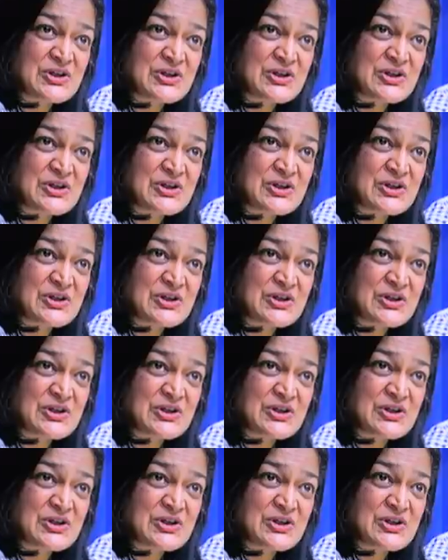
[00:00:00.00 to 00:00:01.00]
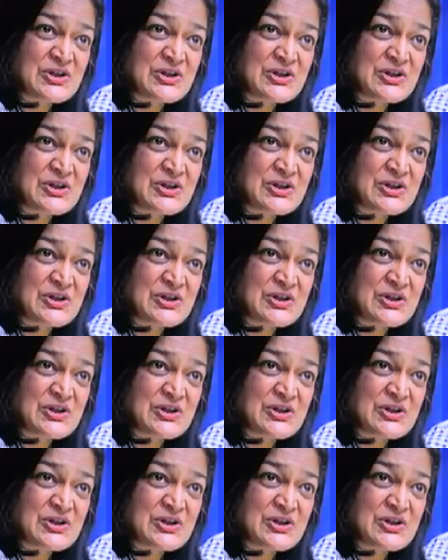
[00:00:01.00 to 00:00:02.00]

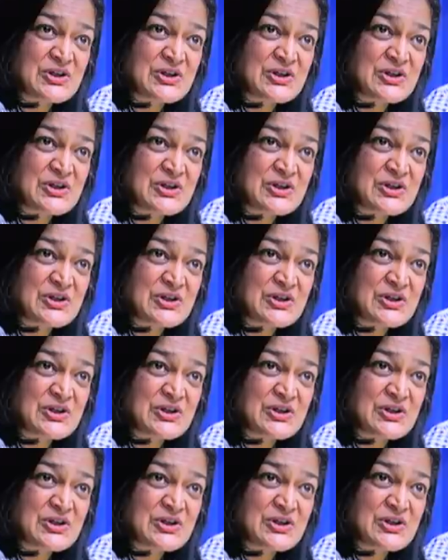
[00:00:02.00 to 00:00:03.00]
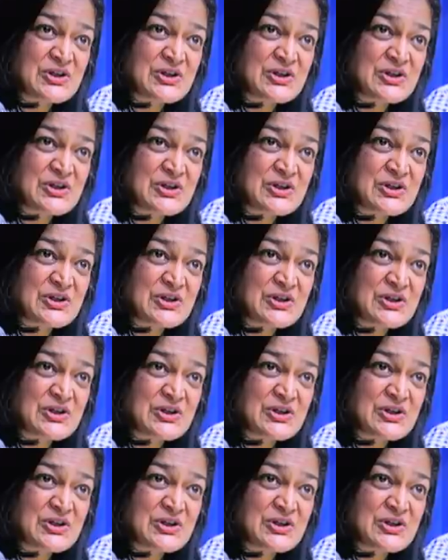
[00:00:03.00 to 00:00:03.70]
(silent)